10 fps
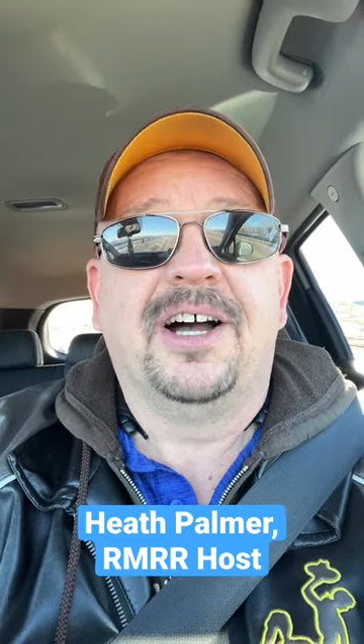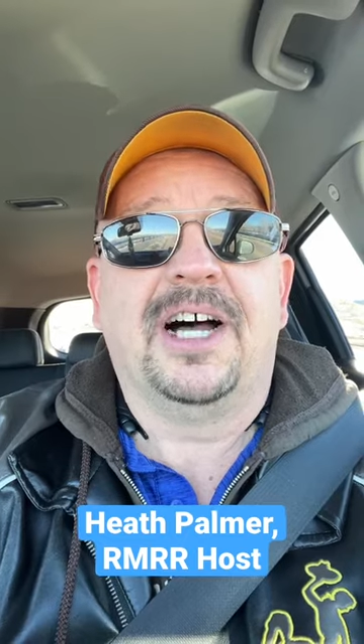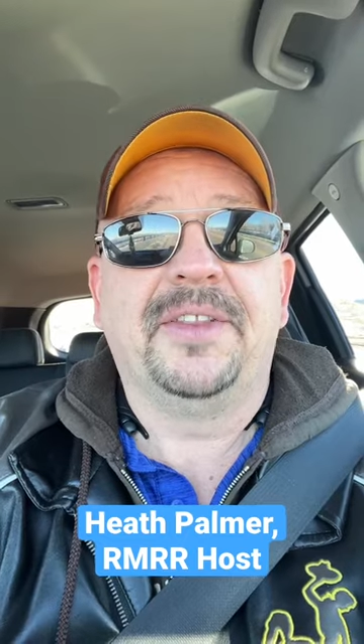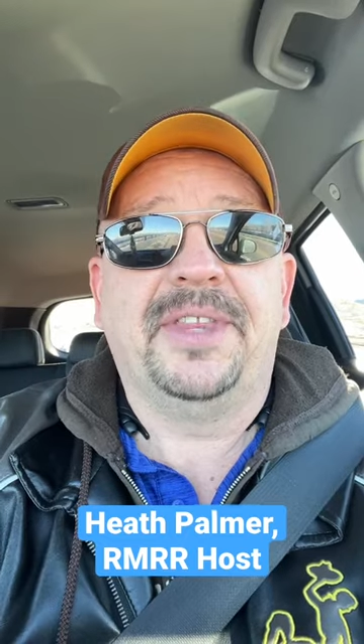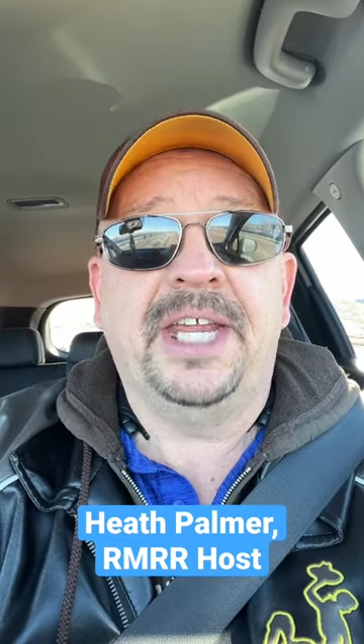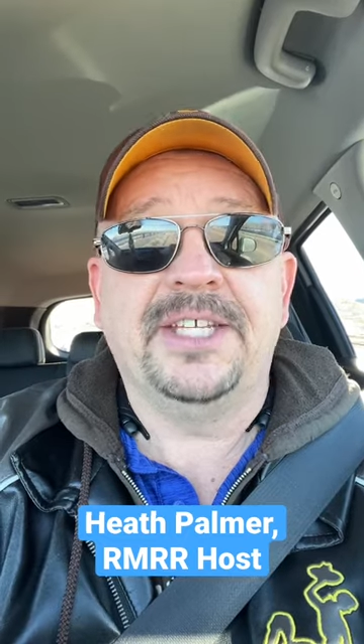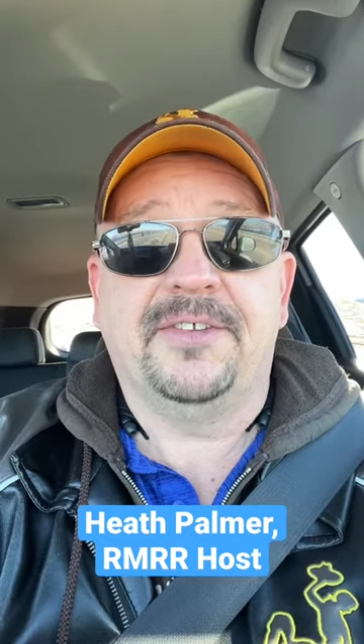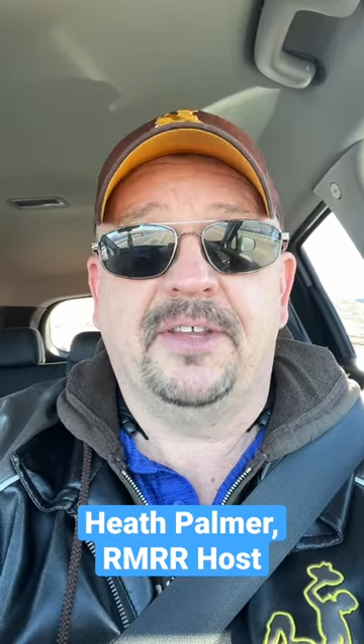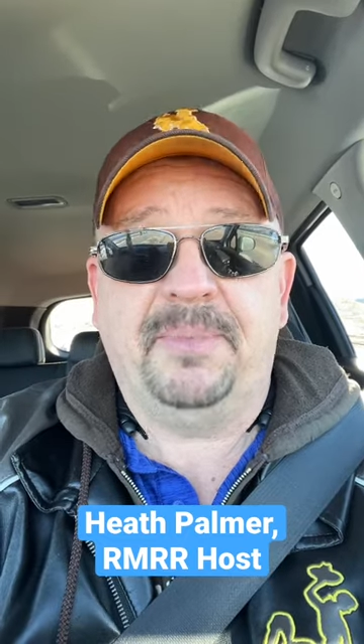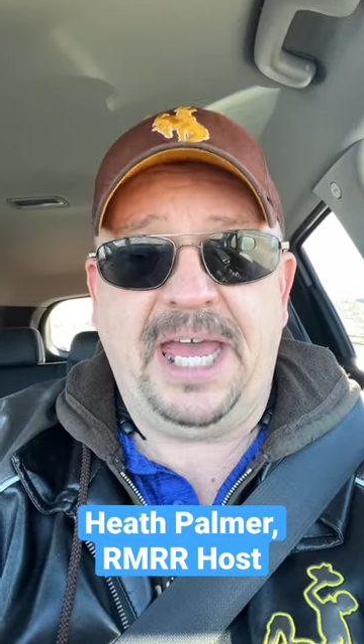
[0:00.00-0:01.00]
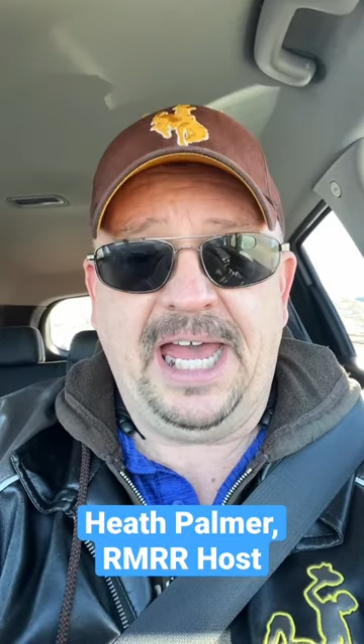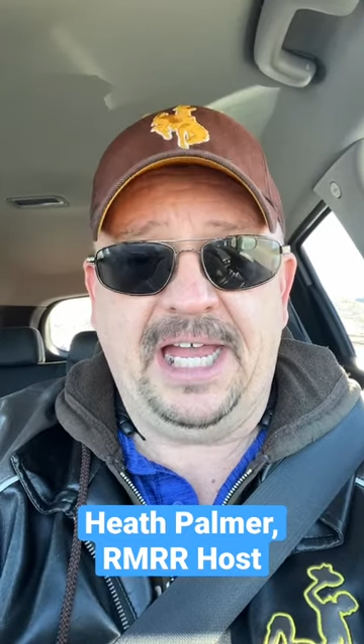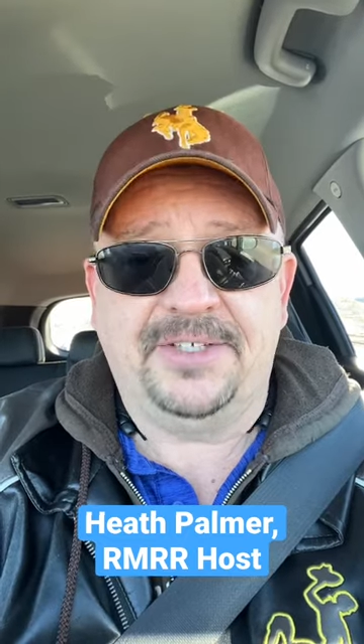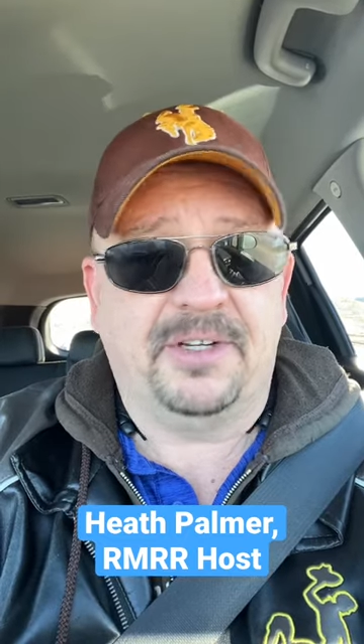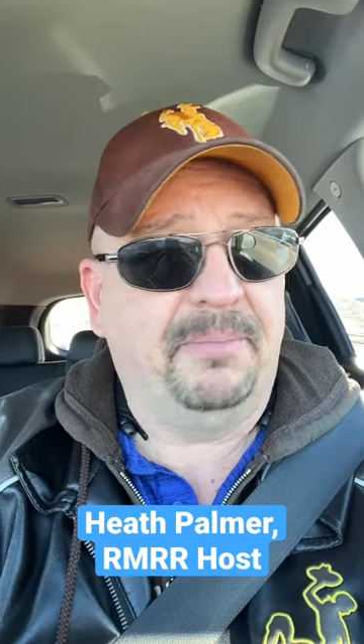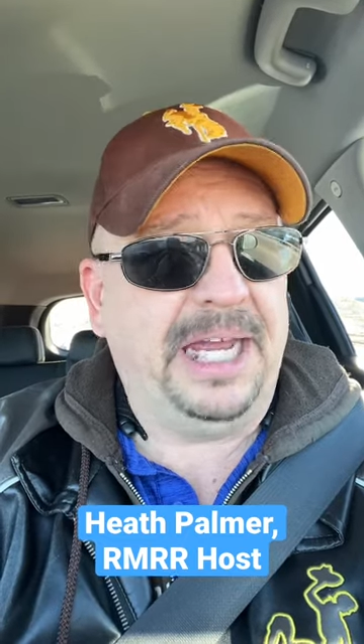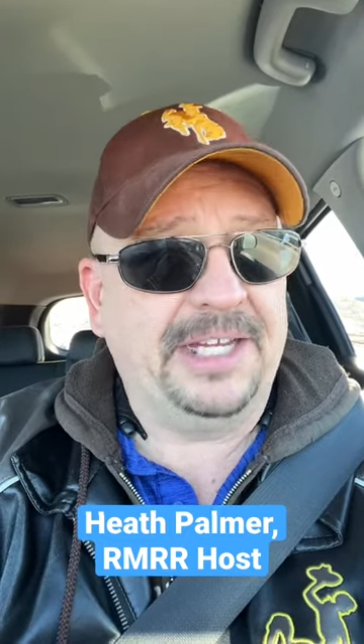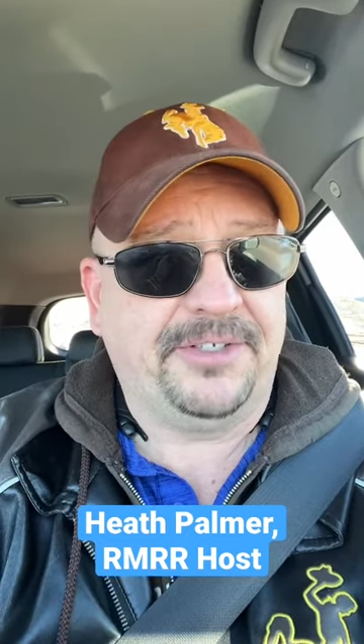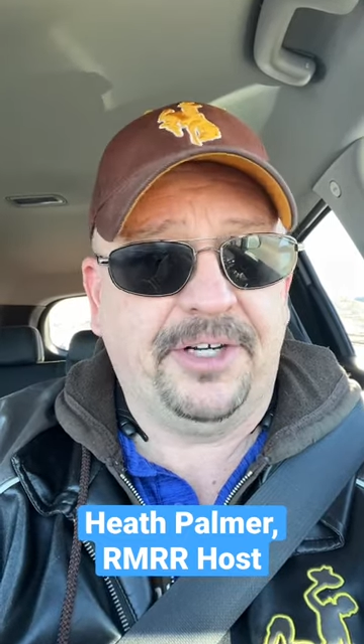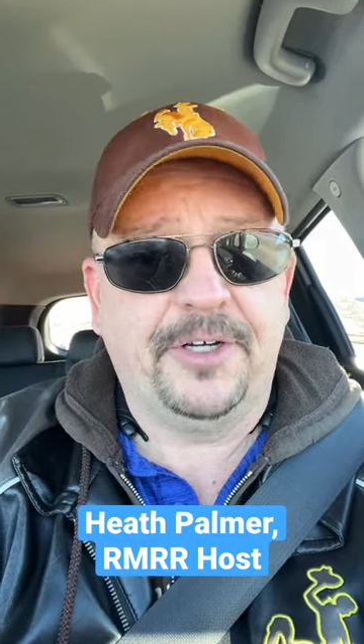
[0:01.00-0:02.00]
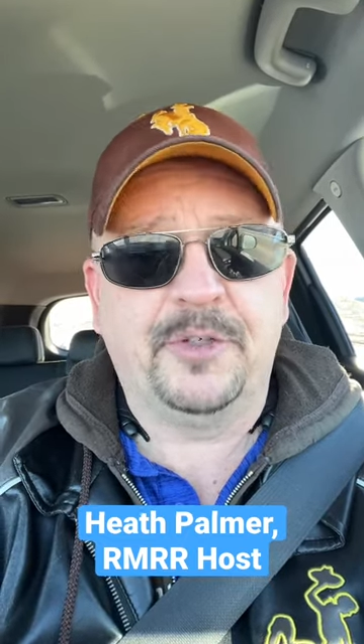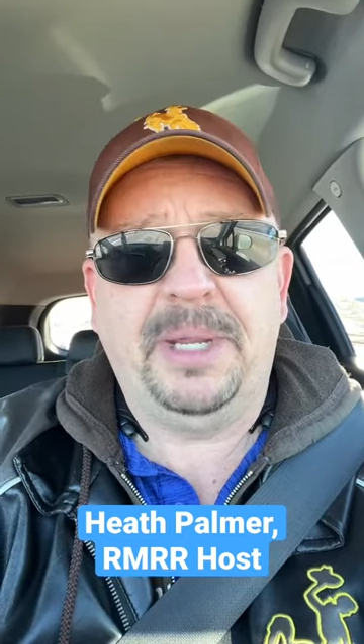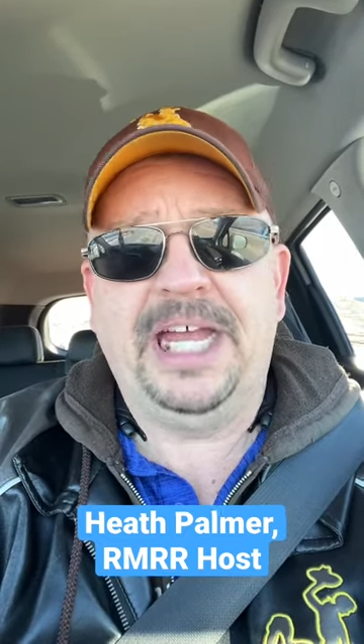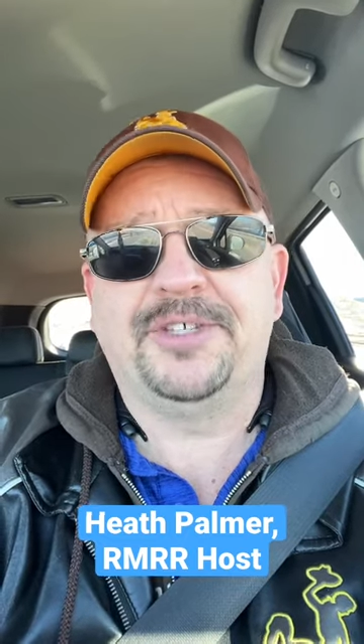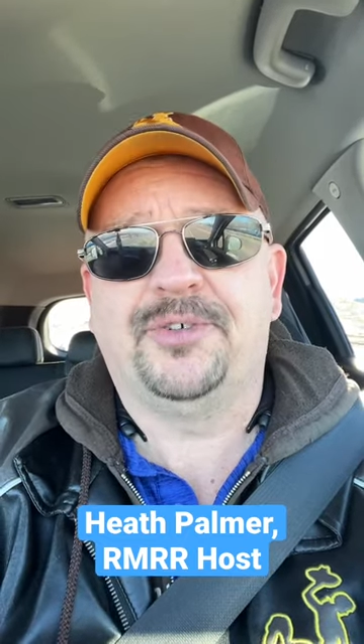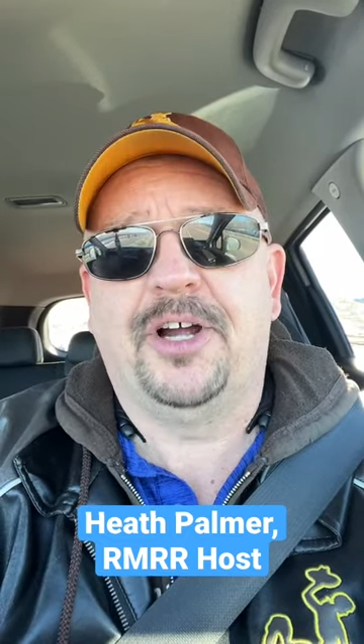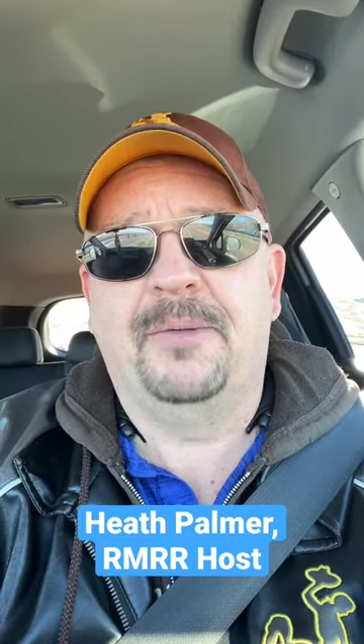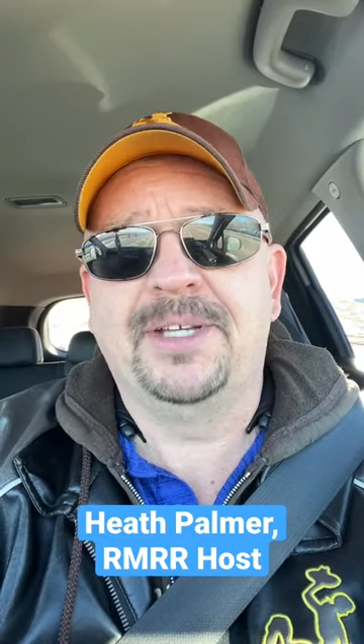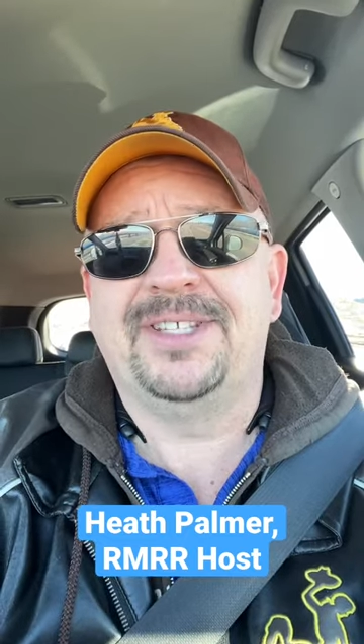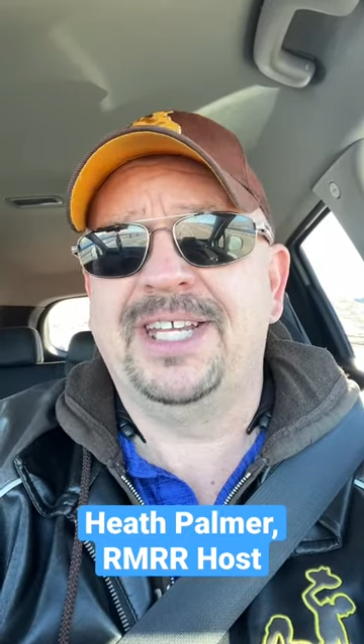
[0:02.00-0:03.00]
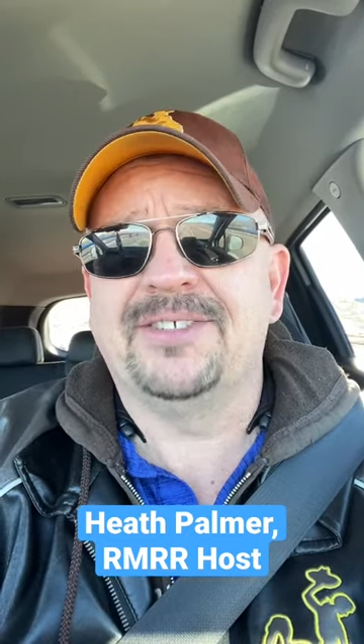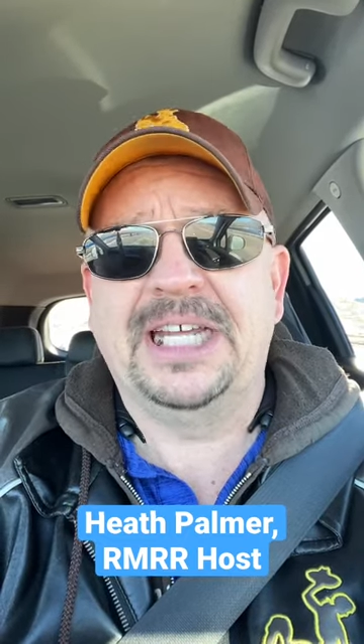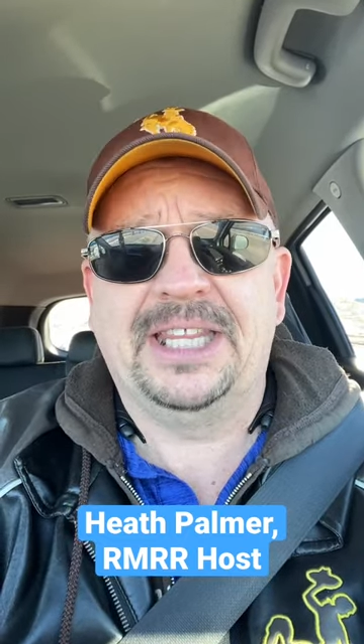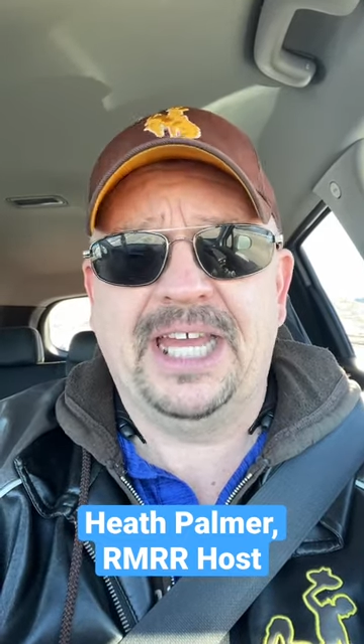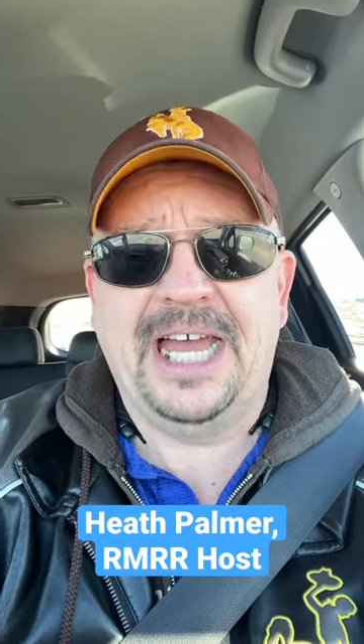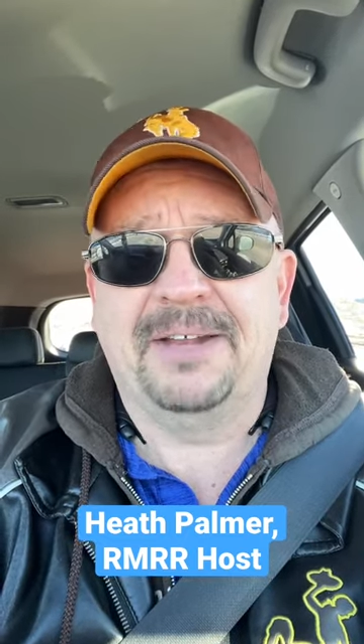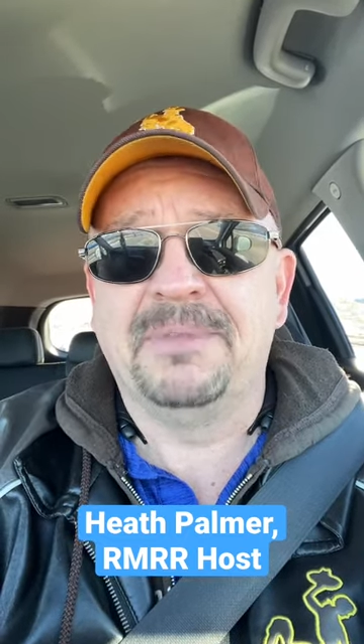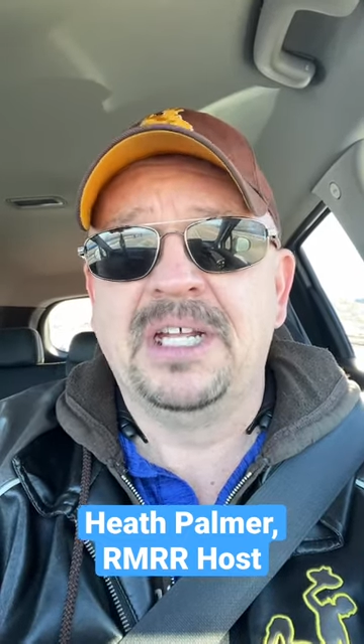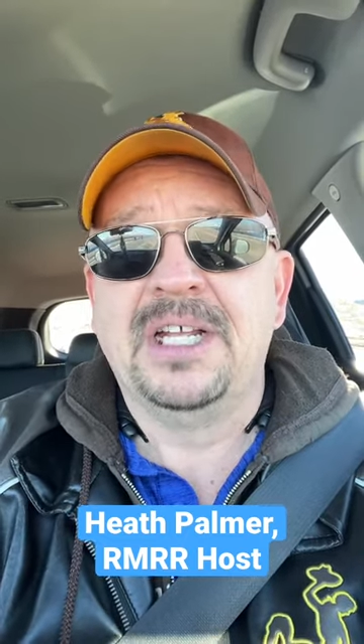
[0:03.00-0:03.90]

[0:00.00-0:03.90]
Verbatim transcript: on things of the past, on past hurts, past traumas, things like that,